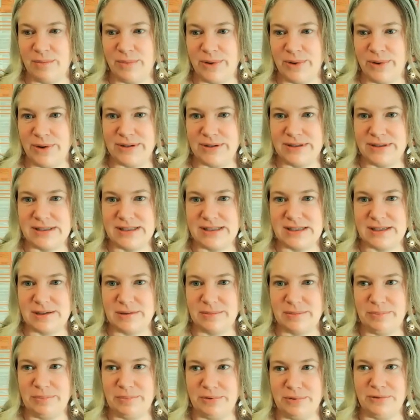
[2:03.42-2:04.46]
most
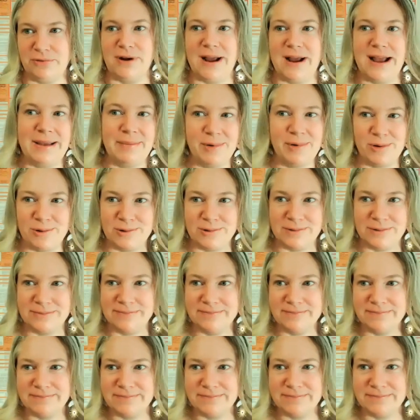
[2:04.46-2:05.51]

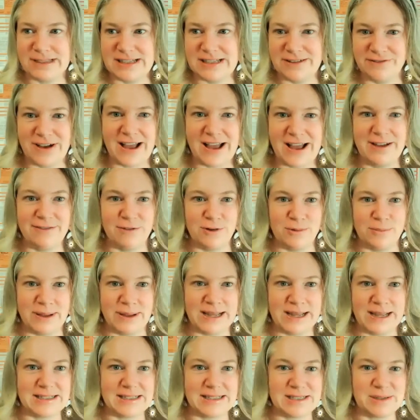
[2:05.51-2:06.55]
primal
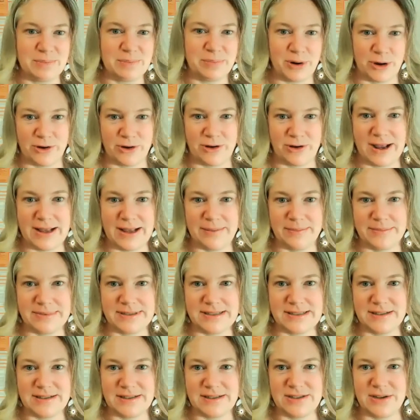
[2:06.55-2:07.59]
survival-based
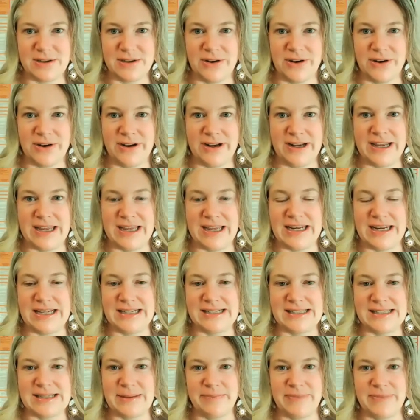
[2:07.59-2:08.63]
programs. So it
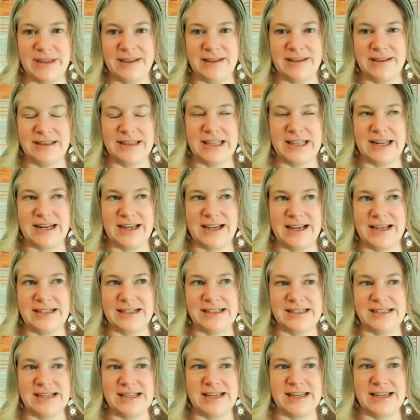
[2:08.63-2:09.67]
is something that I
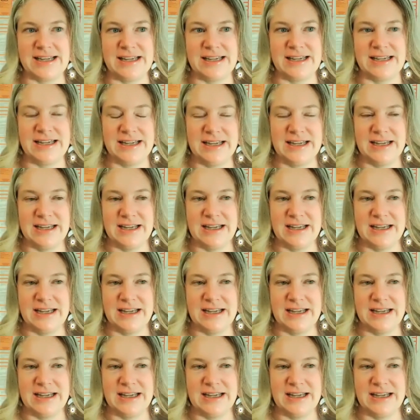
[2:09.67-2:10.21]
see.